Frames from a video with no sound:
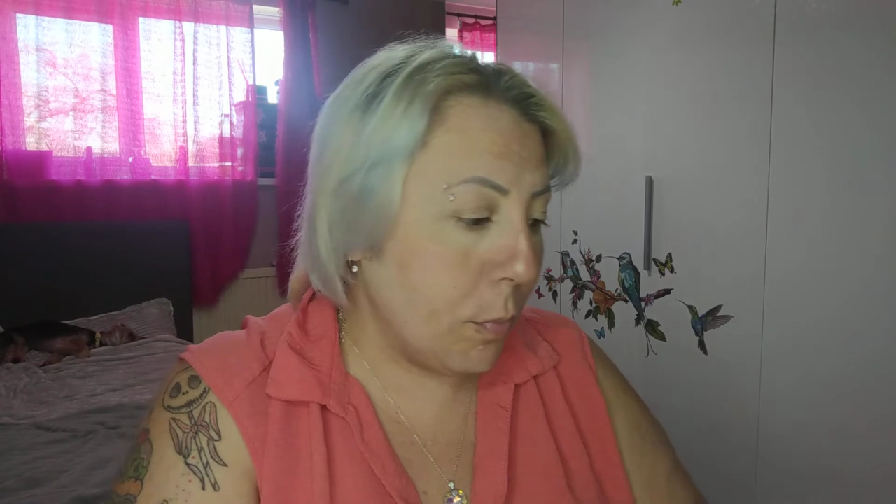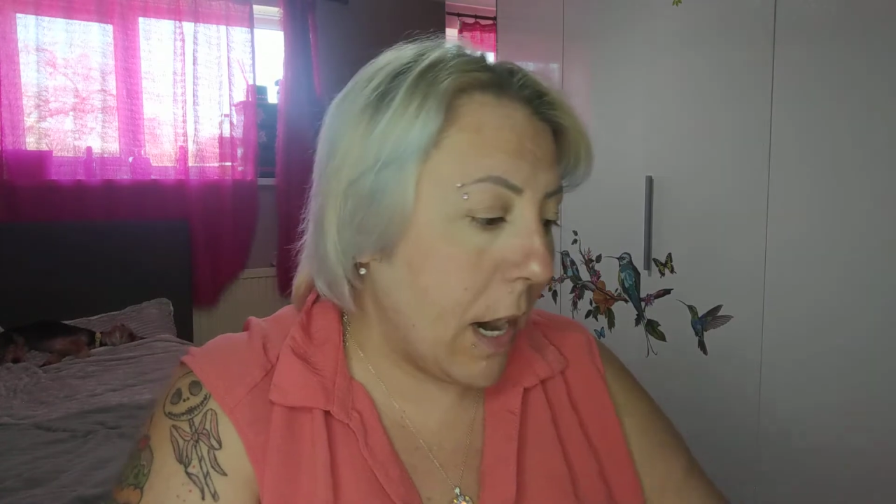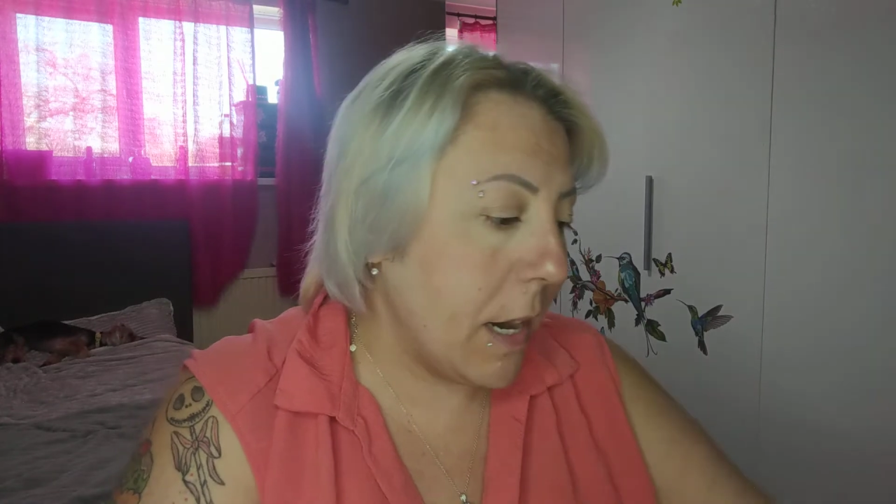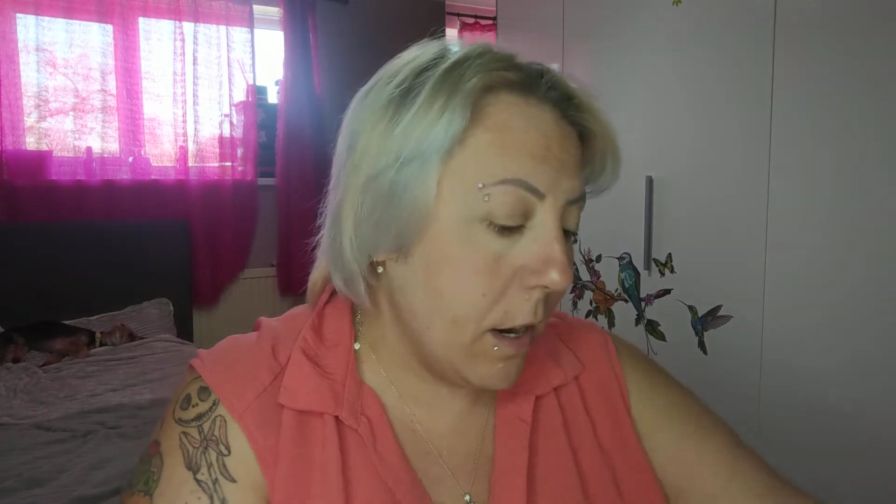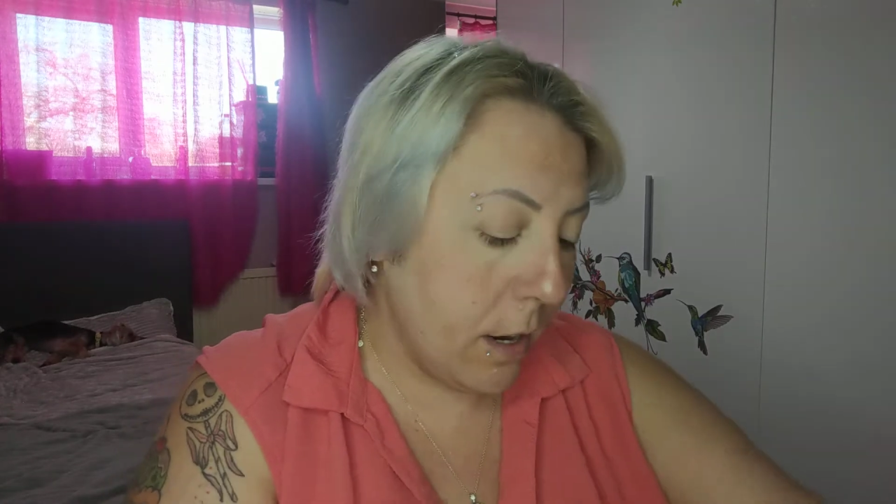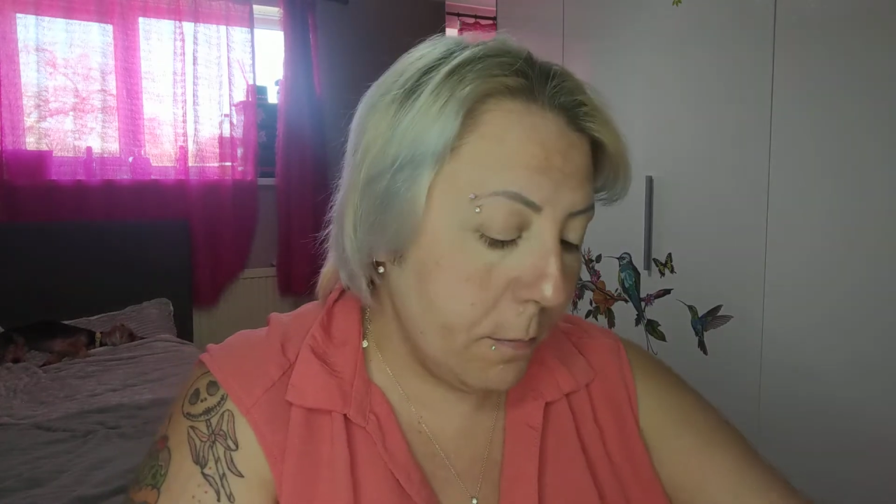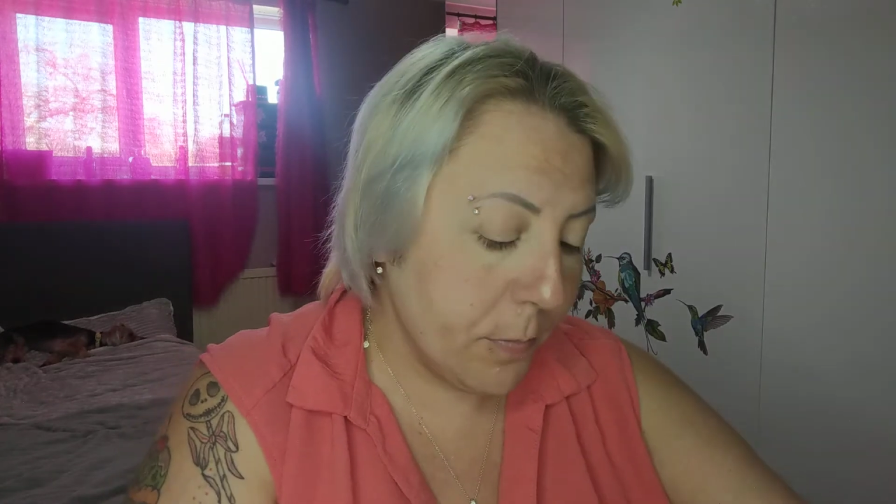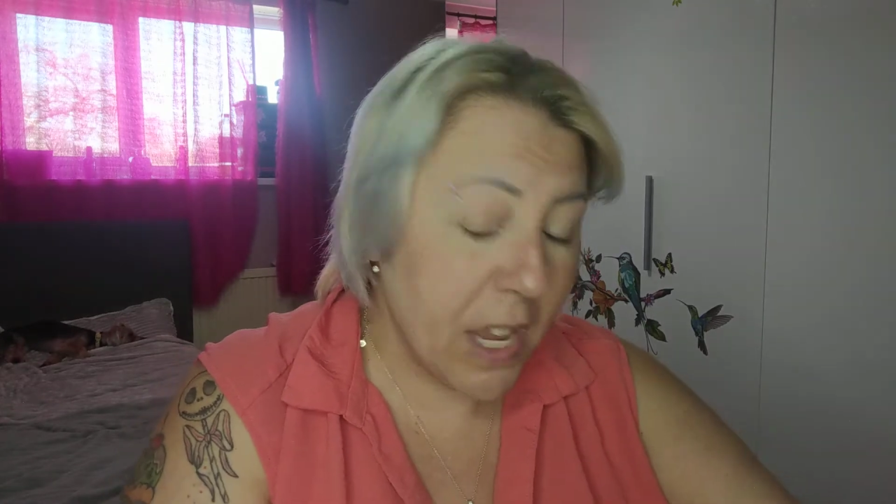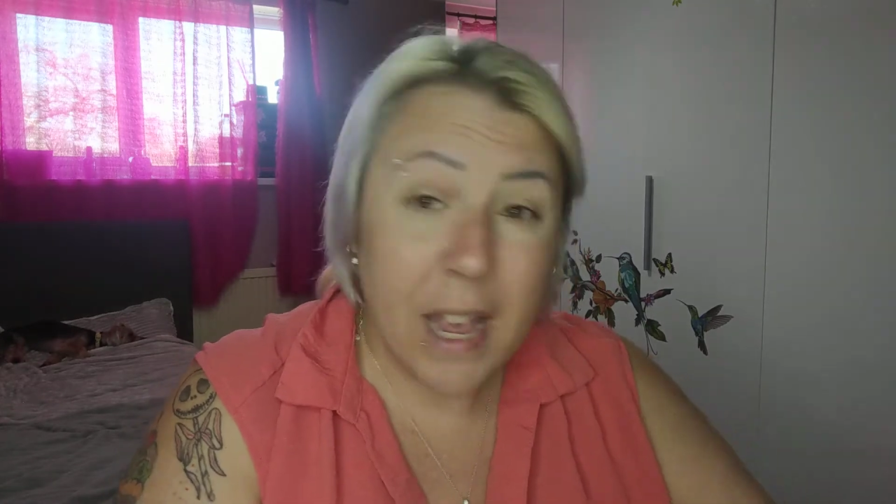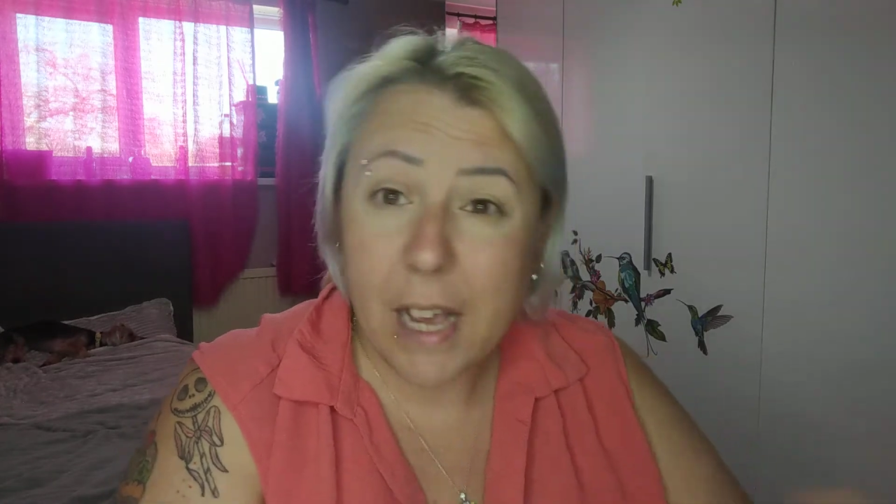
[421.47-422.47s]
brighter.
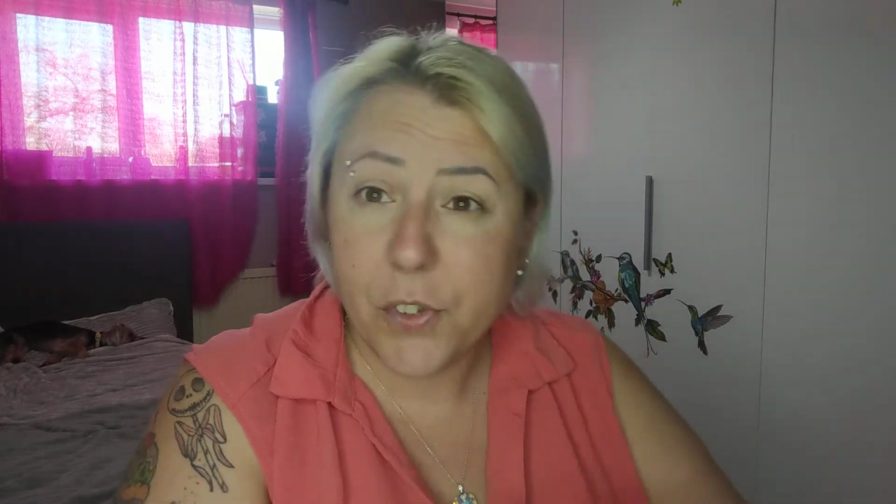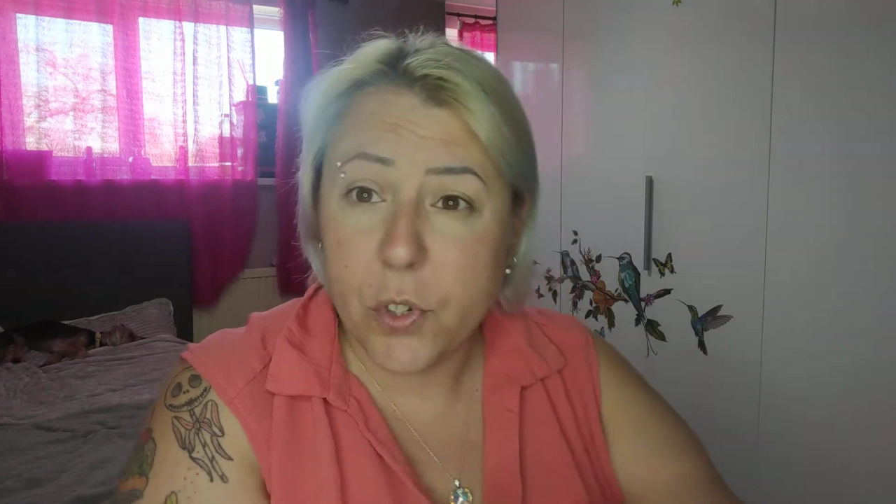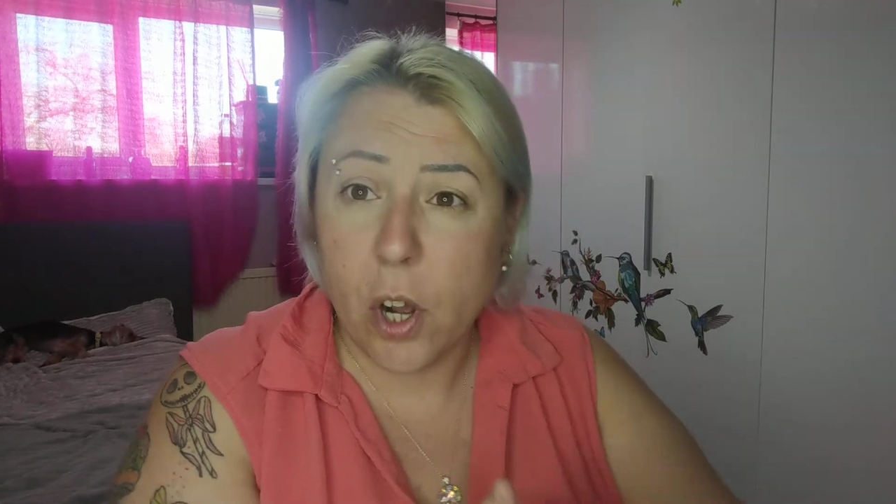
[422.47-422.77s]
I do